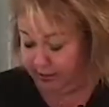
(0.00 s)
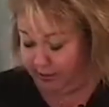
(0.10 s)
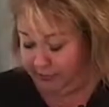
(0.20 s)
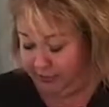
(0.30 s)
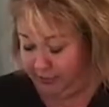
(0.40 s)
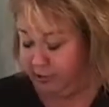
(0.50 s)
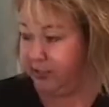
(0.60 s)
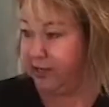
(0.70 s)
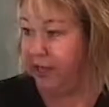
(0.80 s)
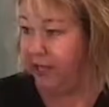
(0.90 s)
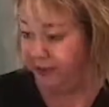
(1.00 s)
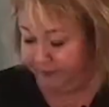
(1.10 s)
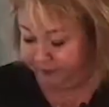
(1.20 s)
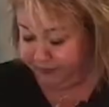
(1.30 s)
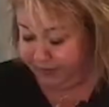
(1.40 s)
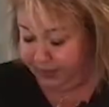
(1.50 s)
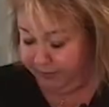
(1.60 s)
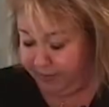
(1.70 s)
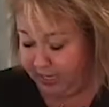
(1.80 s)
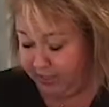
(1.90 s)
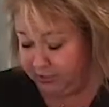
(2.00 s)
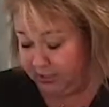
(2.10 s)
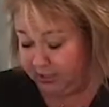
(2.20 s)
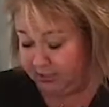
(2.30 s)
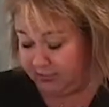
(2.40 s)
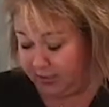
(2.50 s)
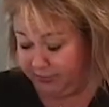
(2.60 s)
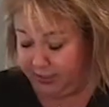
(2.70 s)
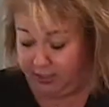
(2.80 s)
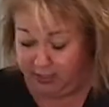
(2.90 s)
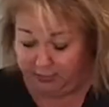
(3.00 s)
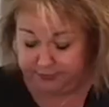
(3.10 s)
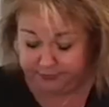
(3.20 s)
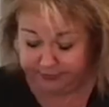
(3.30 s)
they all think you're going to die. But actually, it is healthy eating.